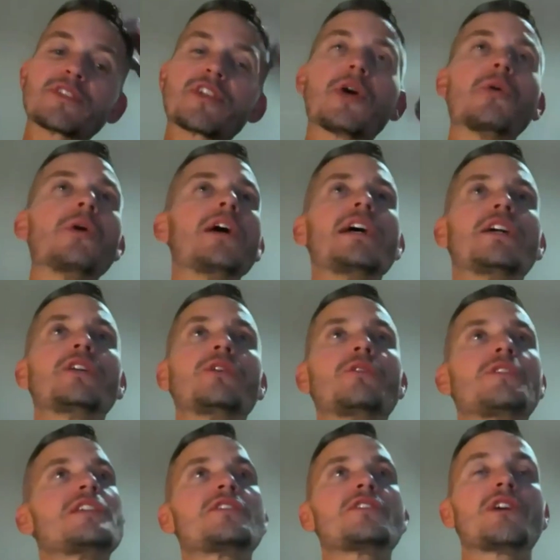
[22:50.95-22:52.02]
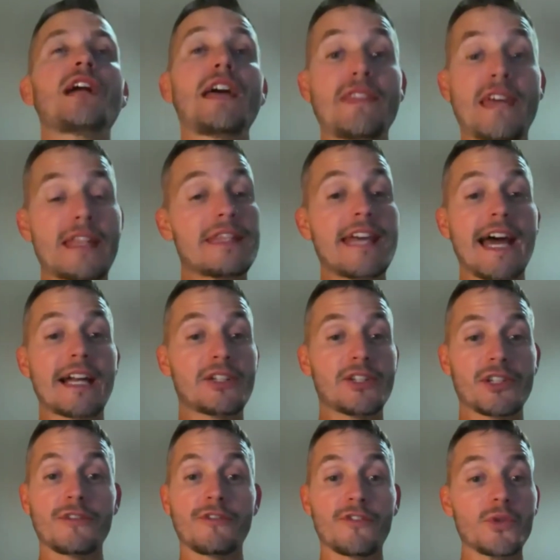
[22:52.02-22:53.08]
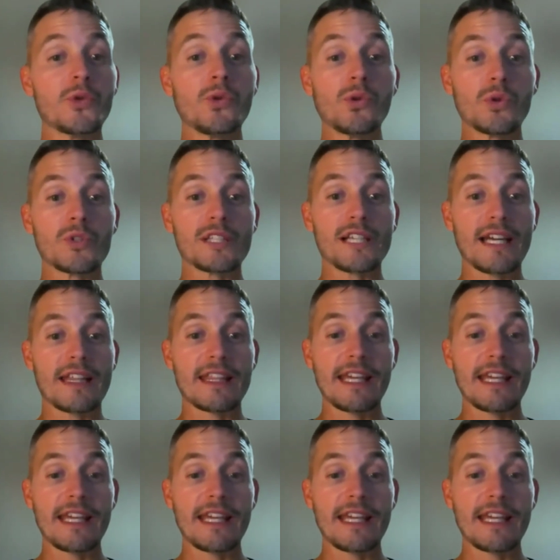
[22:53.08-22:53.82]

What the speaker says: So, these are, and then that just fuels,